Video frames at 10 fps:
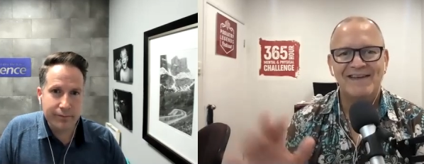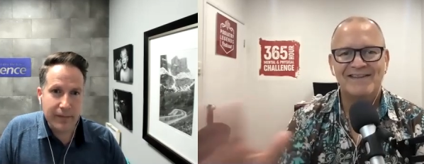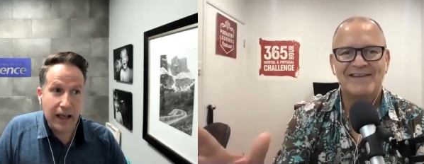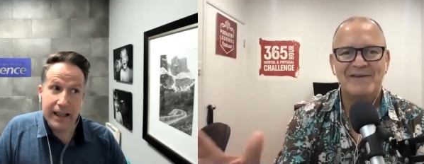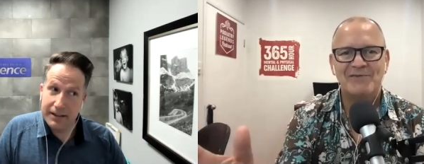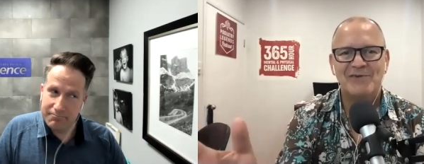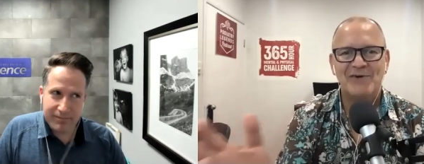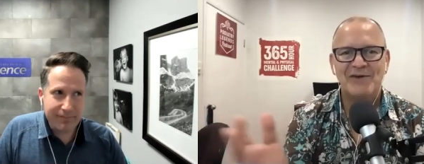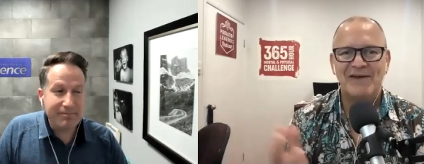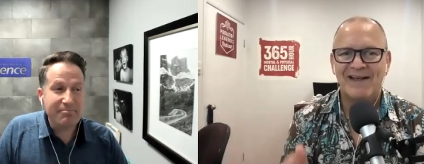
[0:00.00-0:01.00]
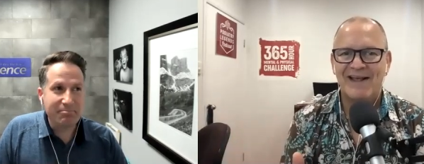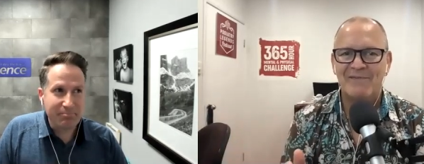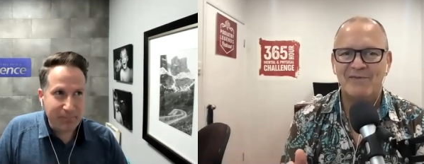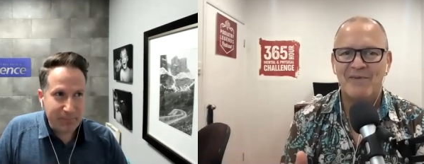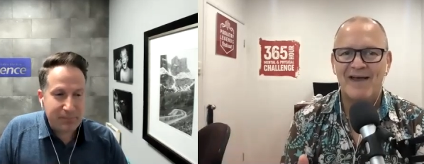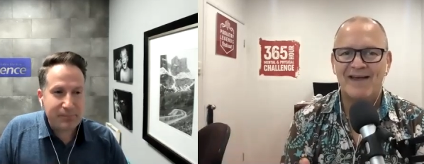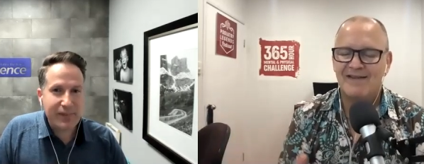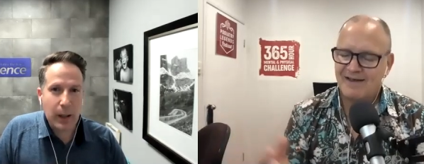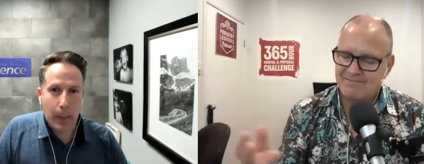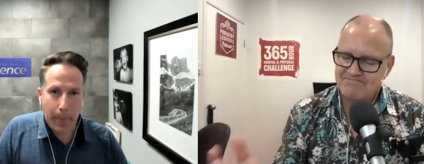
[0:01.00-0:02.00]
Speaker 1: it's done for you. It comes back
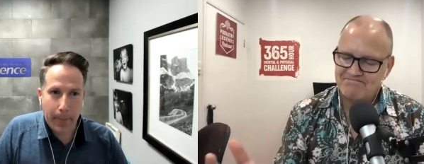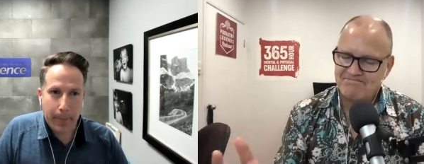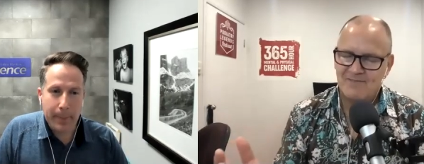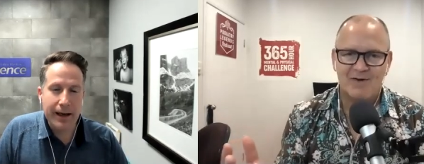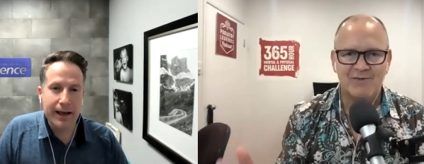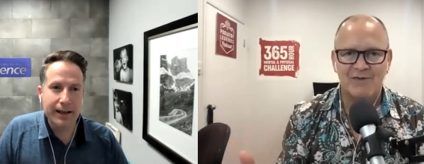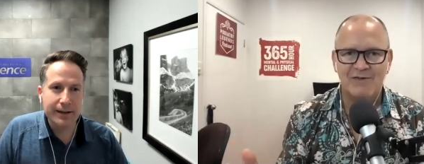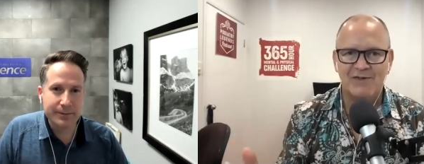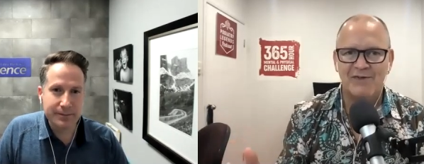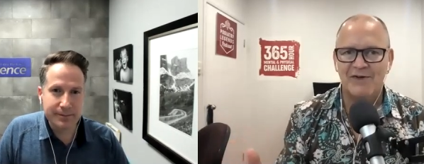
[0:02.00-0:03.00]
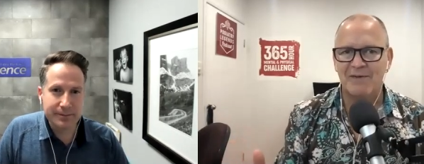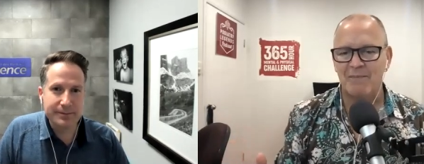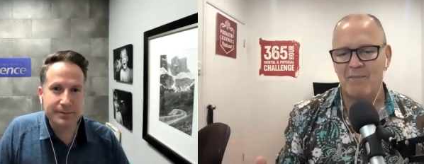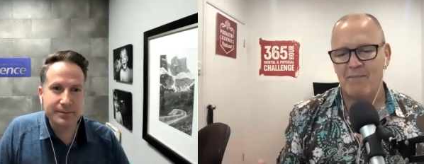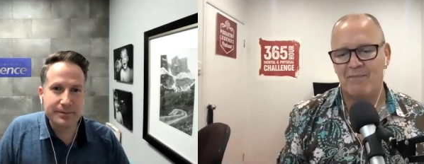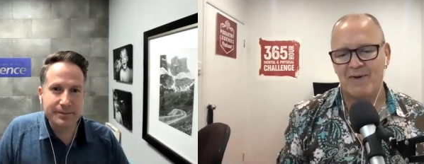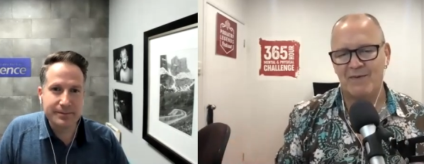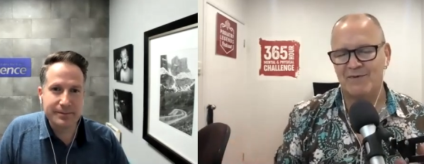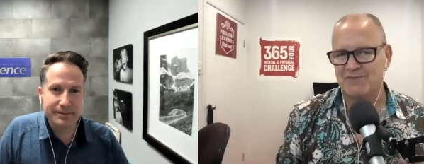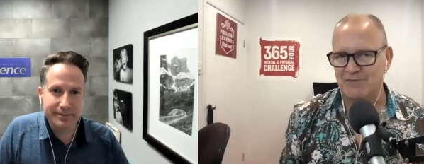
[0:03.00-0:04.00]
and you go, hmm, I've got the orthotic, but I
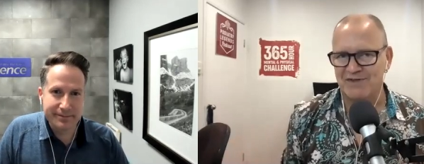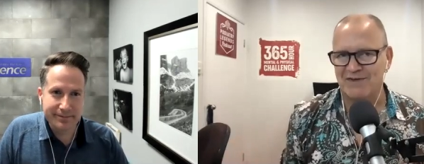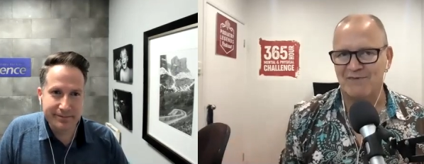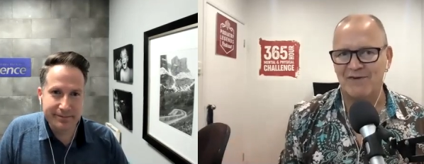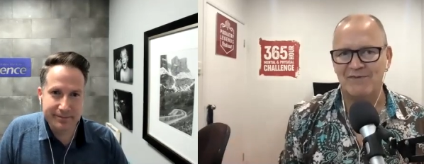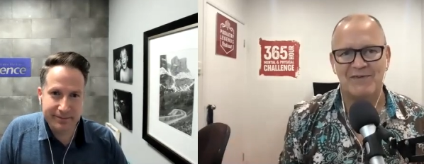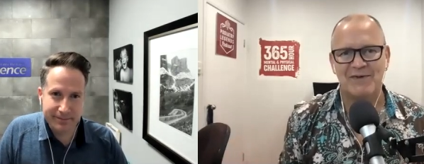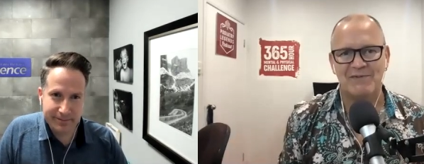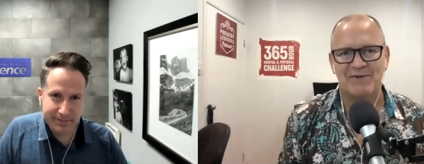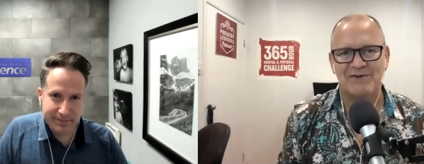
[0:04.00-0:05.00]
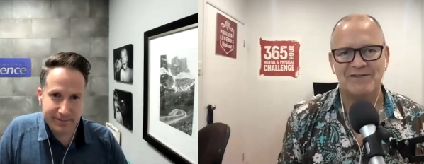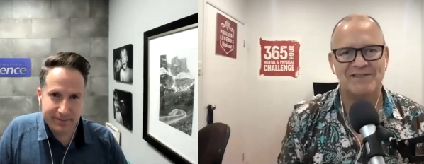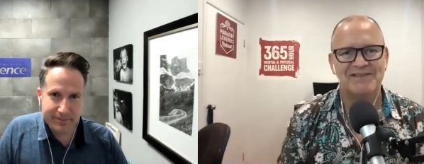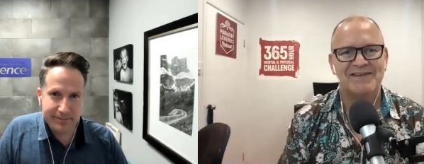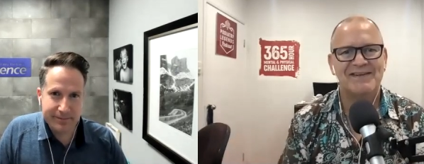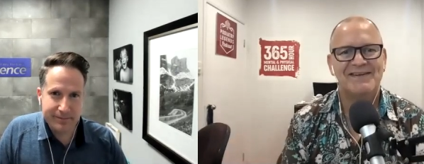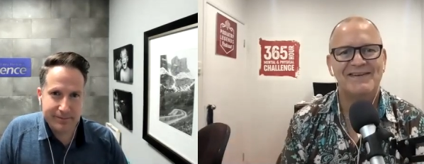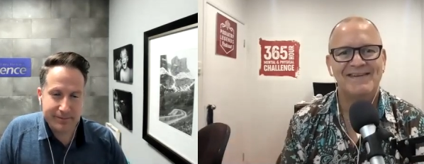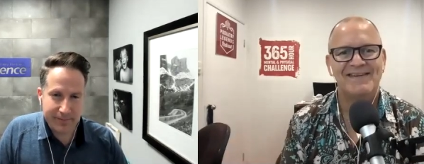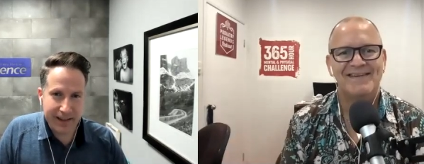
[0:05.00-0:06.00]
wasn't really involved in the whole process.
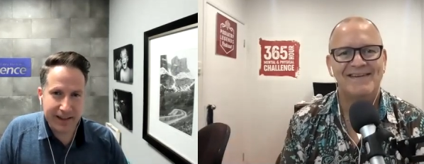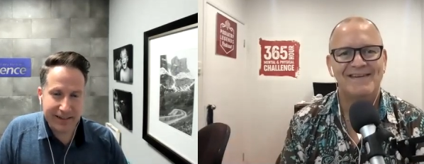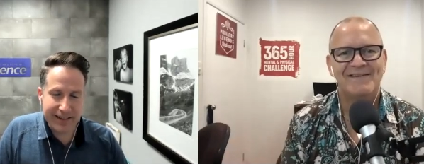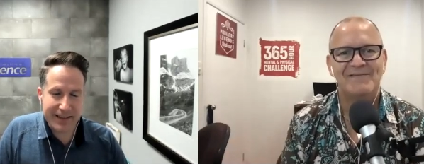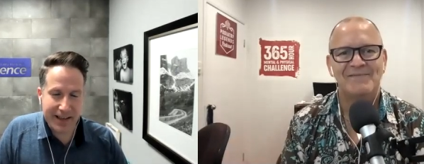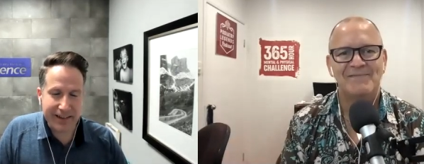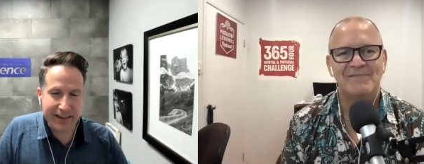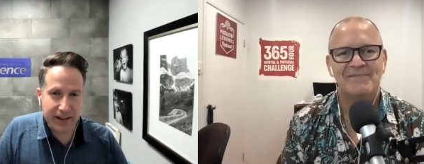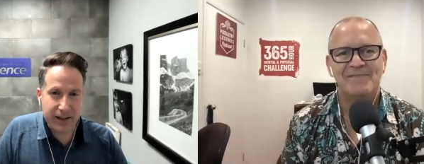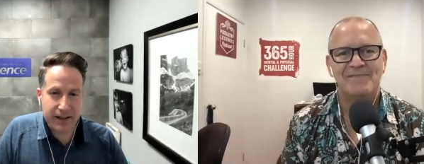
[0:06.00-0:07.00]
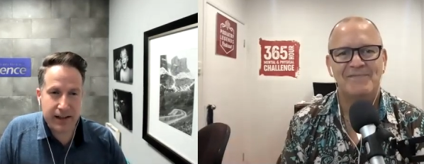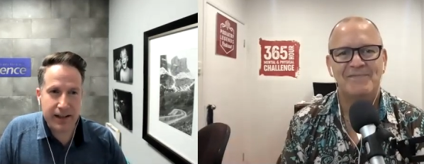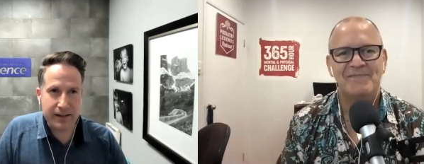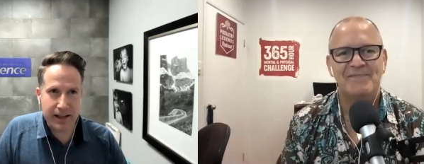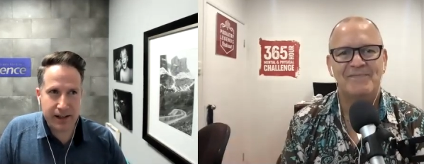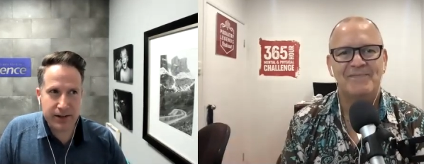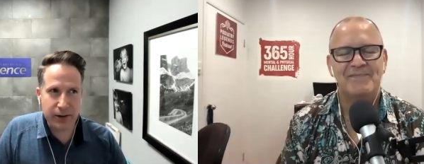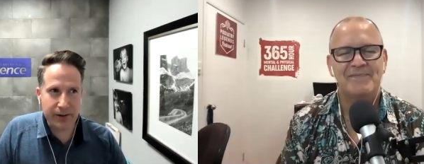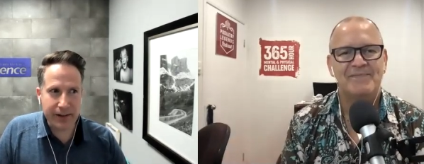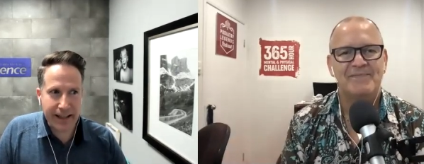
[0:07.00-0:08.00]
Speaker 2: Yeah, exactly. It, it, it
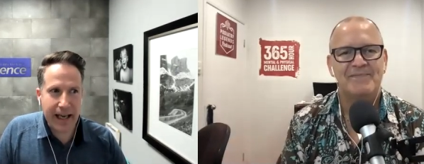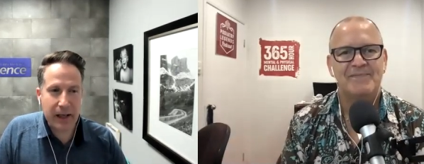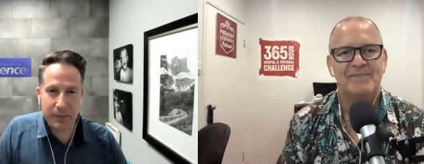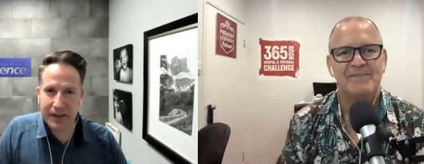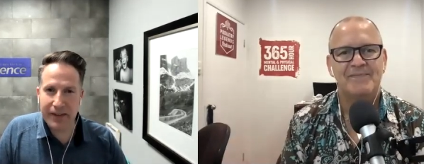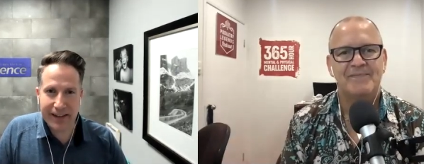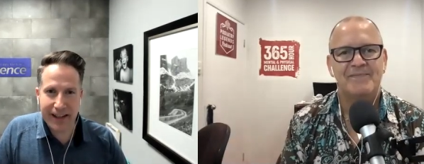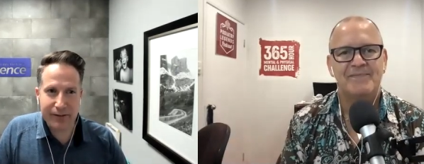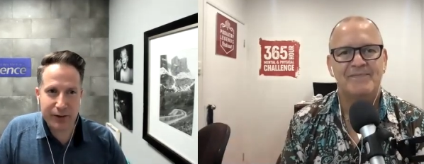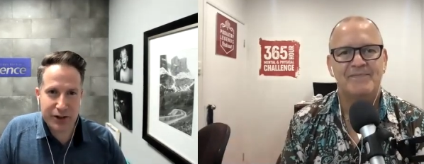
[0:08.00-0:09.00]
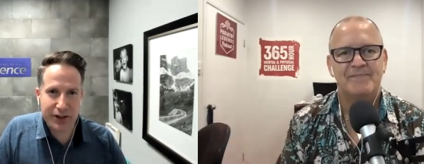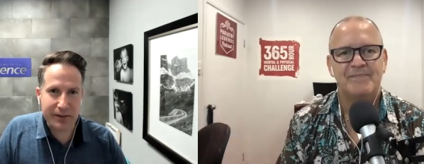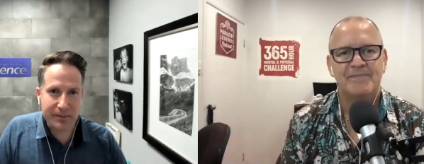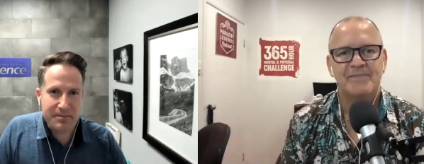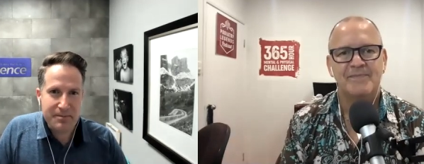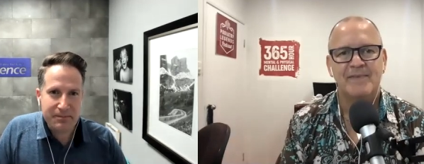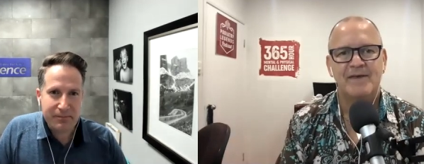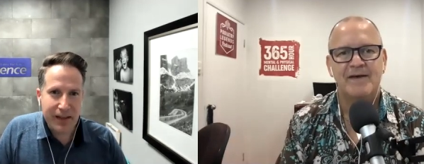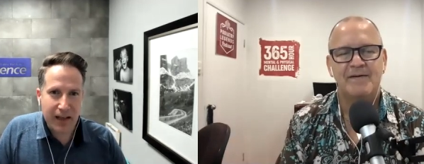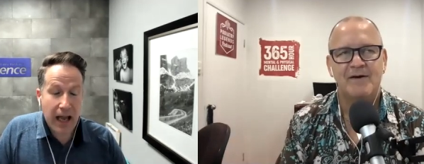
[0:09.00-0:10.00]
certainly can be like that for sure.
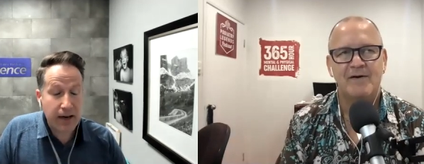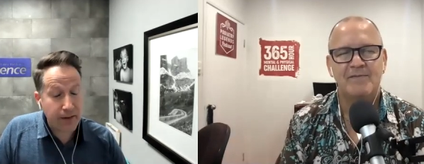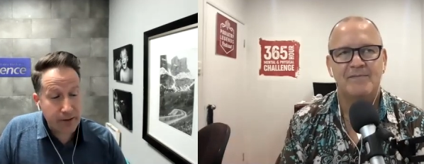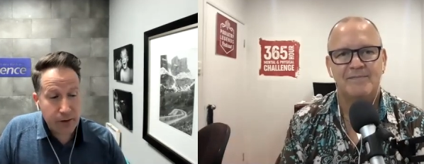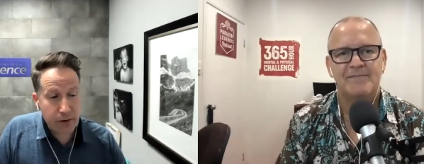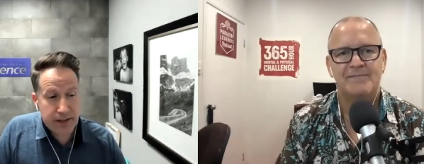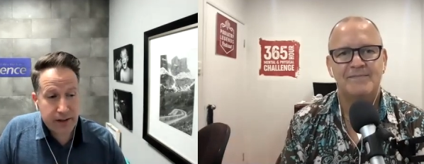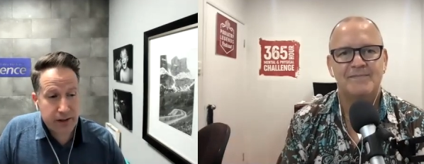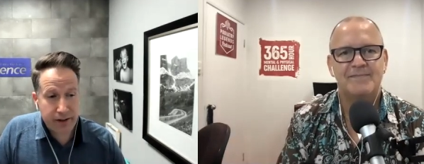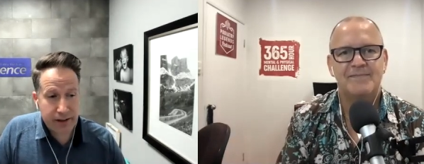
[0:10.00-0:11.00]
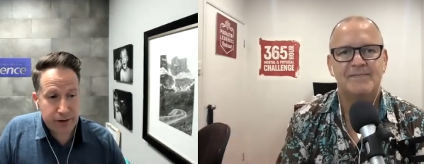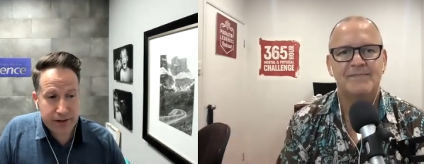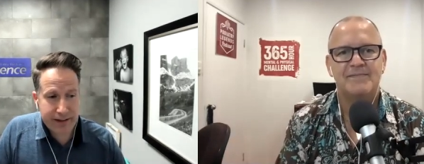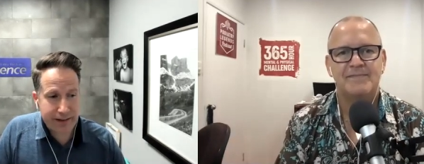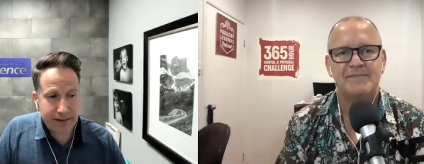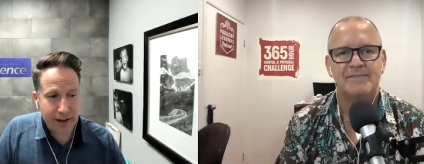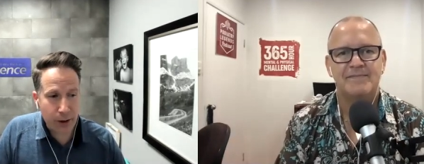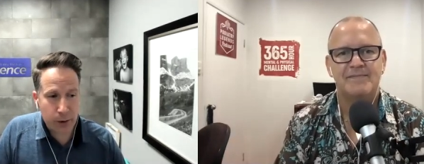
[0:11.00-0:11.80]
Yeah. And if any of your listeners are interested, you know,